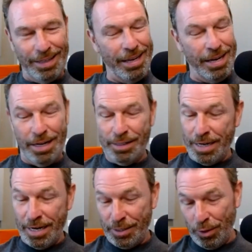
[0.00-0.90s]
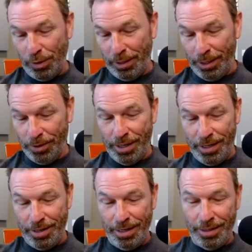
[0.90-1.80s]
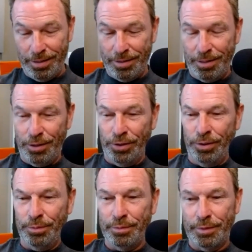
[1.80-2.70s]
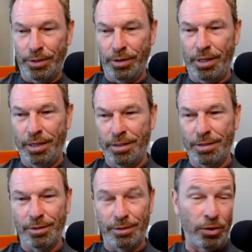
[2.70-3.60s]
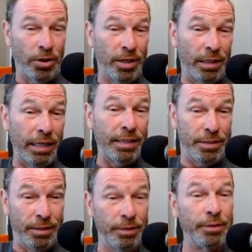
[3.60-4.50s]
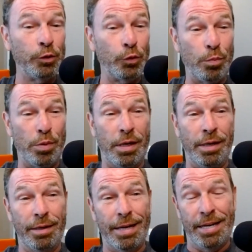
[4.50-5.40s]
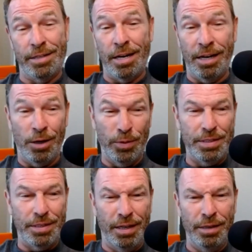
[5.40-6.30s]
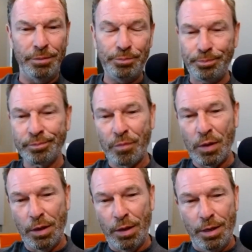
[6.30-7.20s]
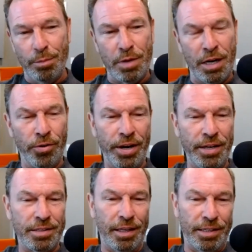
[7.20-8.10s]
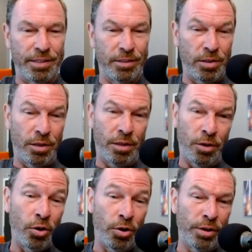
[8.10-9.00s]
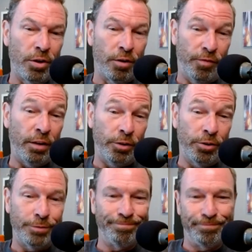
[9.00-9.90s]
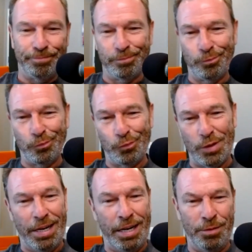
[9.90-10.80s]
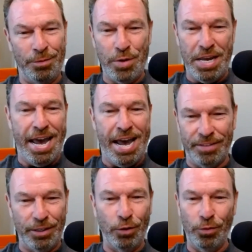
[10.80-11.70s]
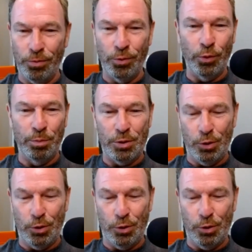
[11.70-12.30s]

Yeah, I, I totally agree. You hate to see your your kids learn a lesson But as I always say, my greatest lessons learned are failures, and mm-hmm. we have to go through them.